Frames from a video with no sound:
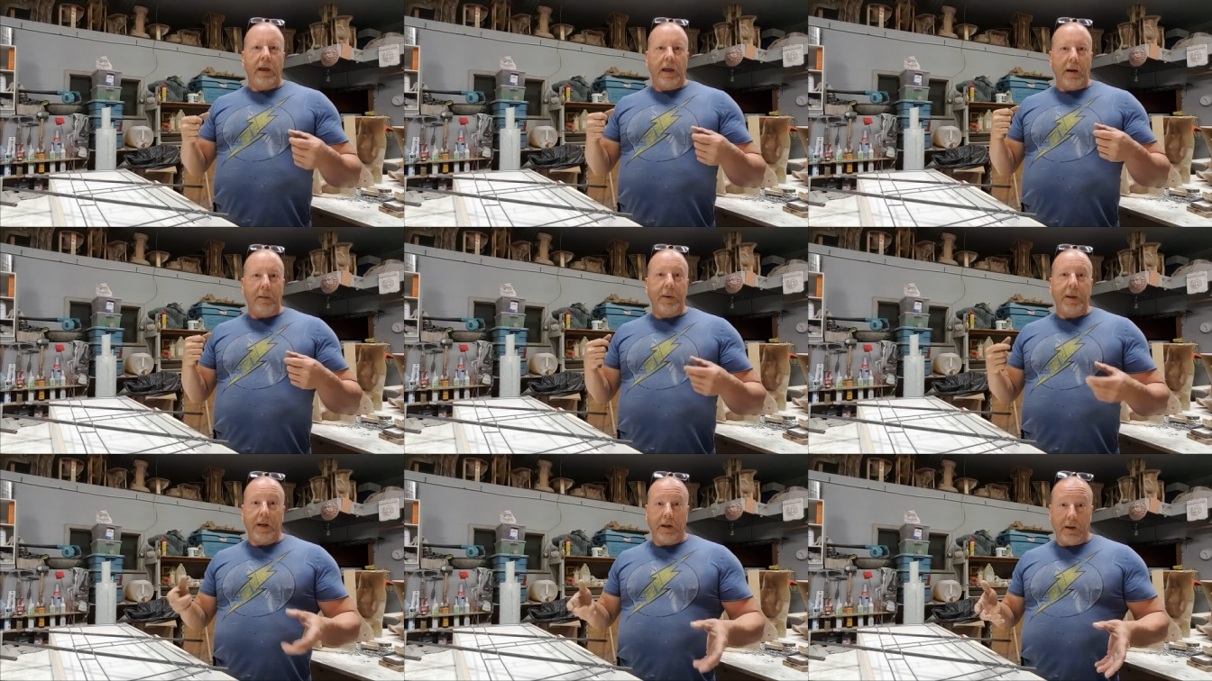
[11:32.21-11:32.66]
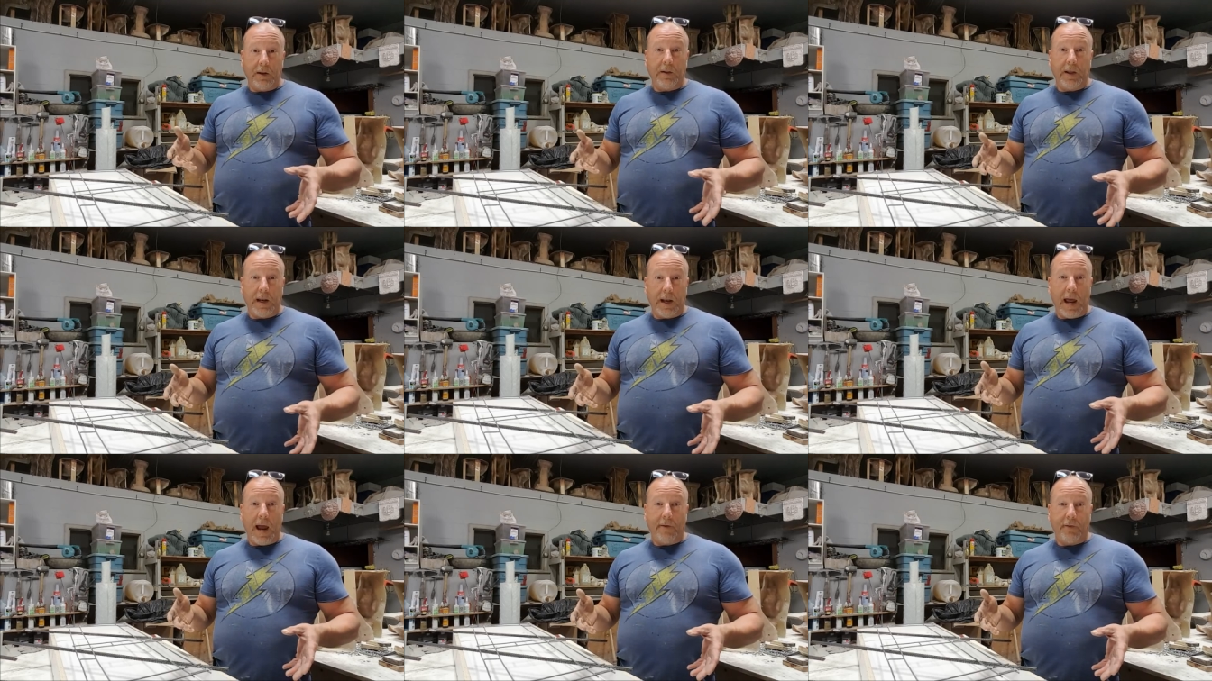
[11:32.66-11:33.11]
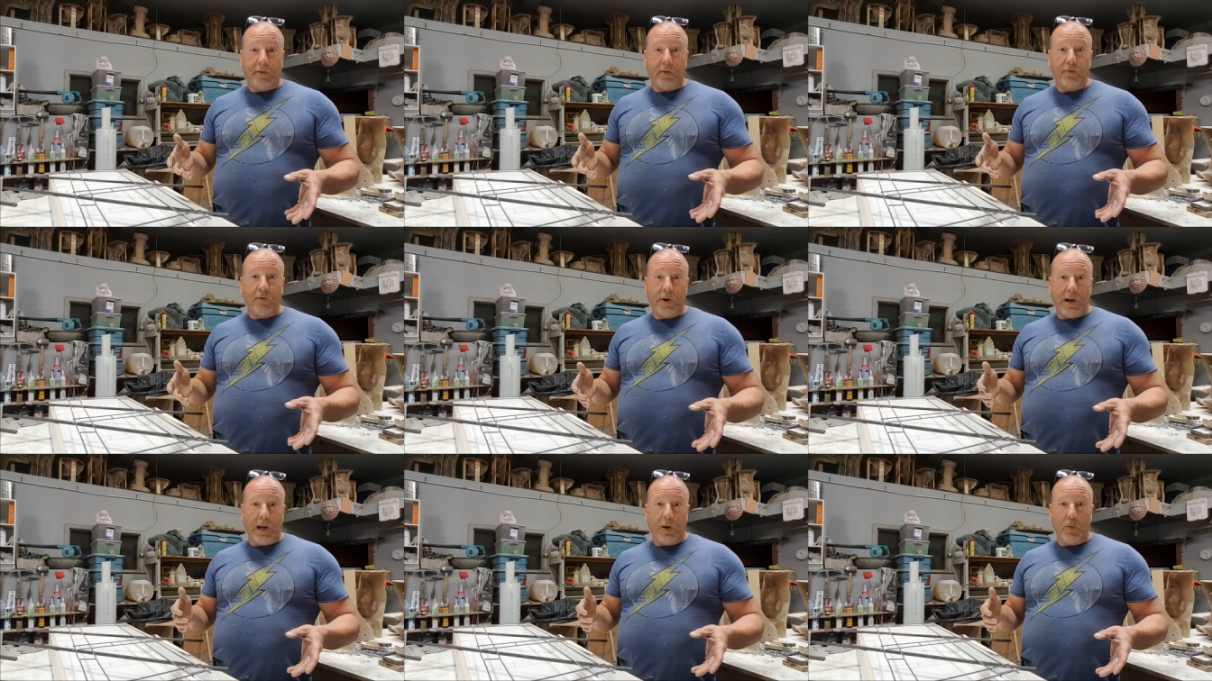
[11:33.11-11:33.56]
I mean, they'd have
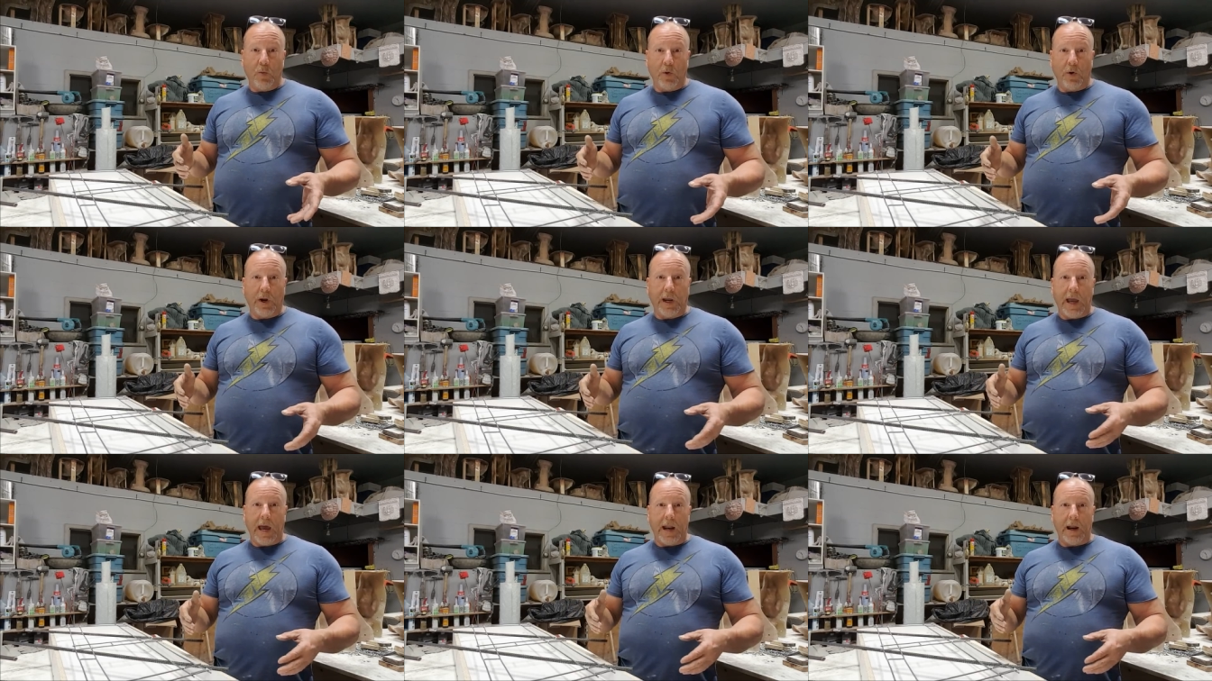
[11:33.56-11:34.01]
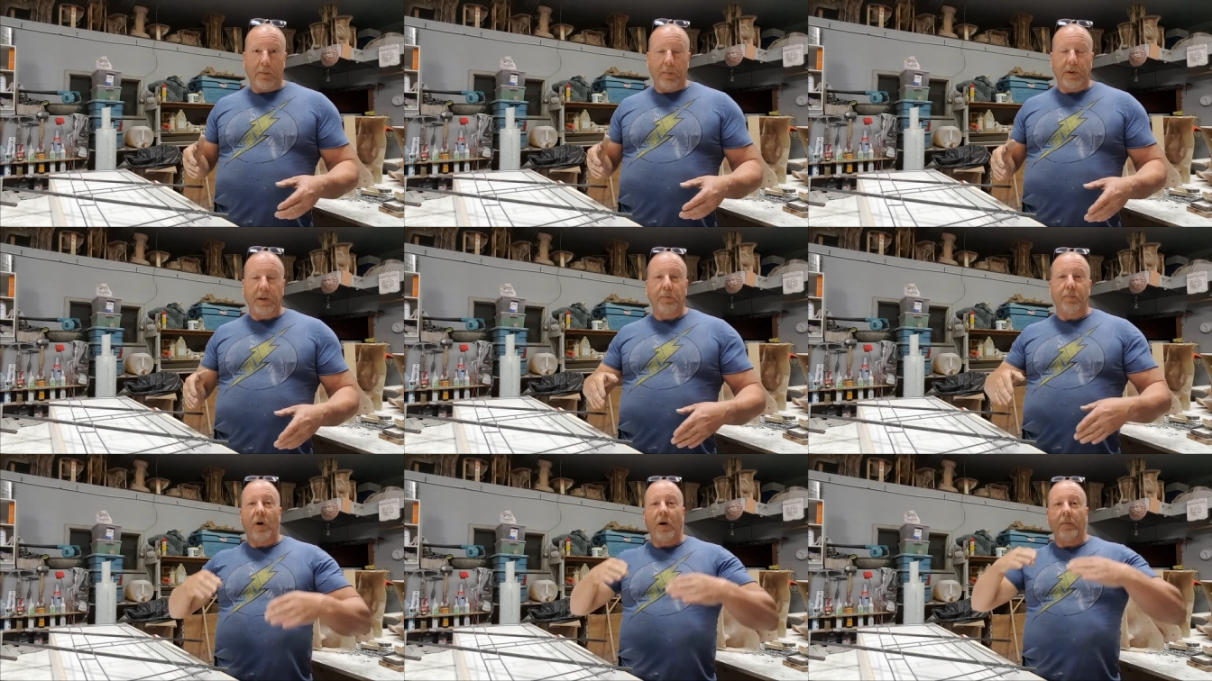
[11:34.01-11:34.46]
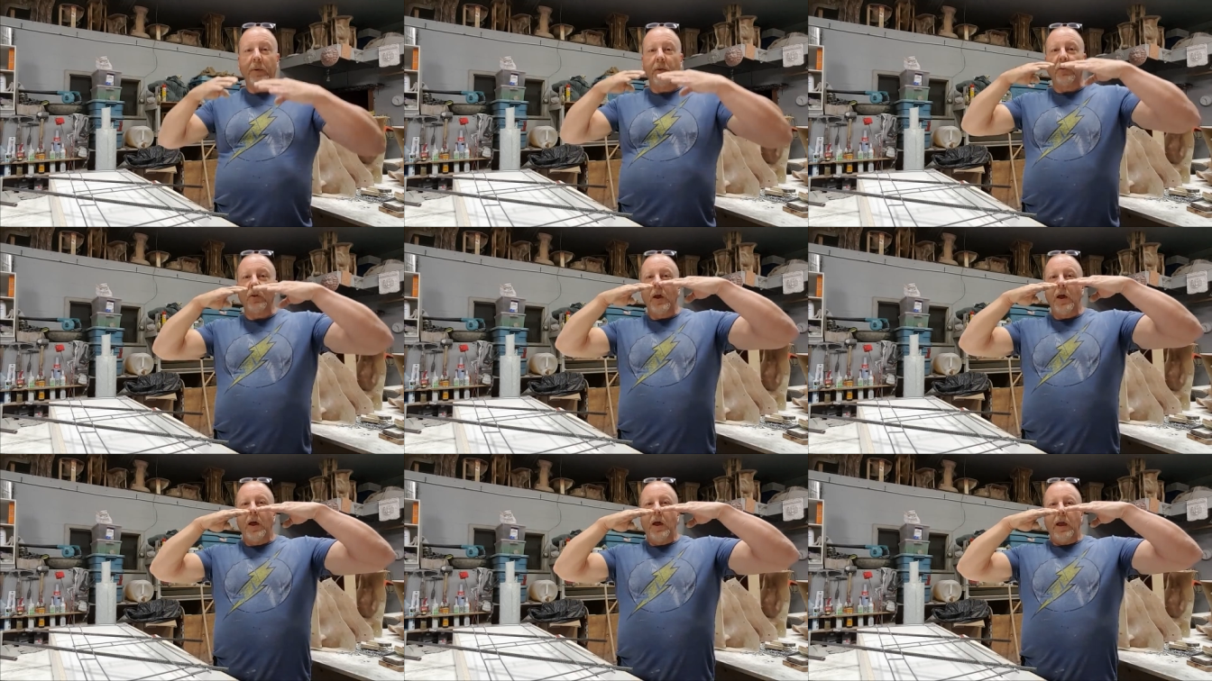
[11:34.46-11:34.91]
to really work at it. But the problem
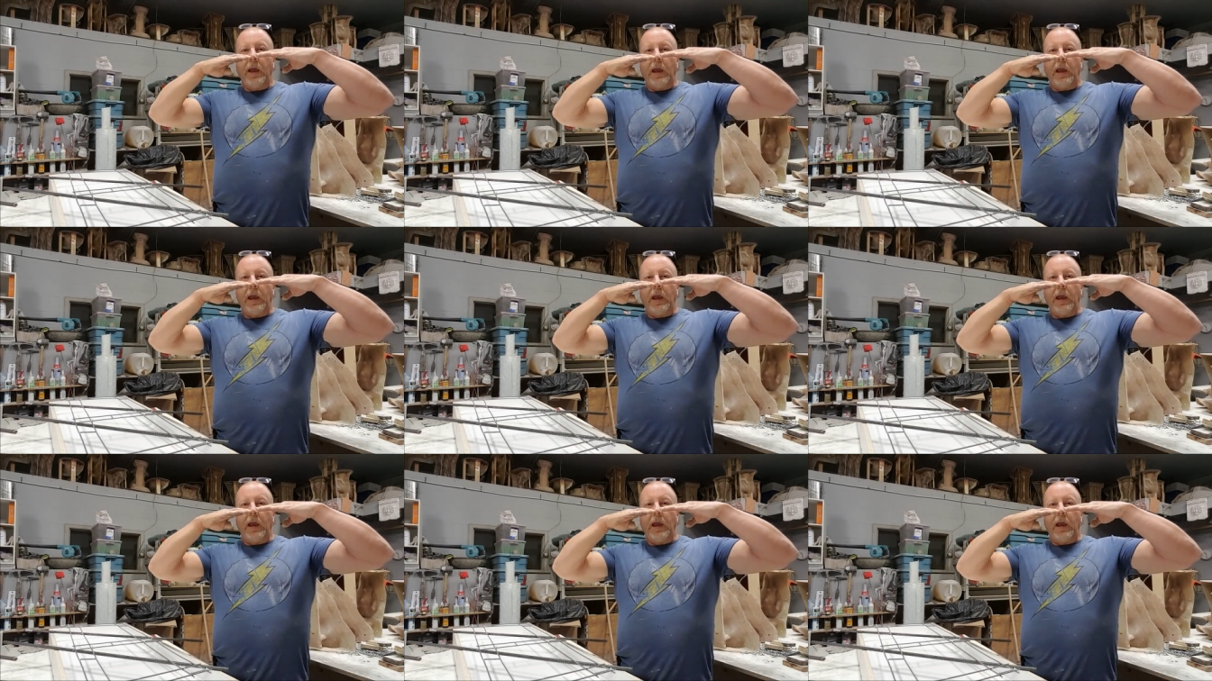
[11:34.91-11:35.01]
is,